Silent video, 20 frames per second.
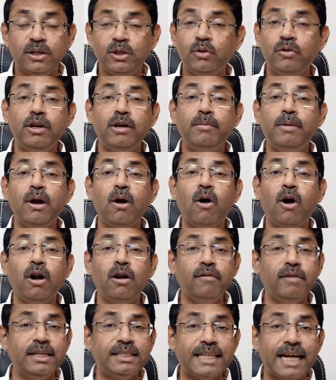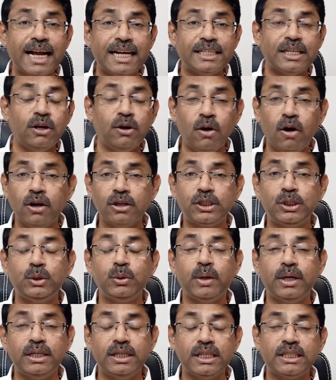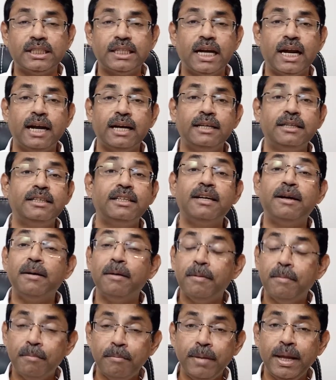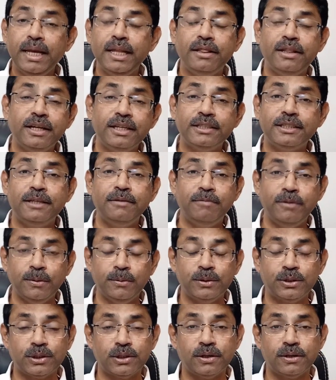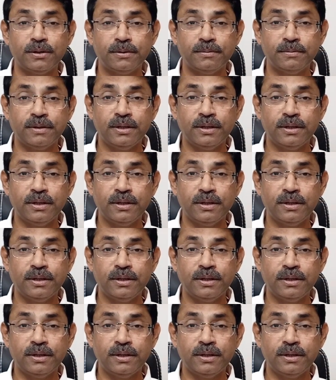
You will be always at a loss to understand many things in future.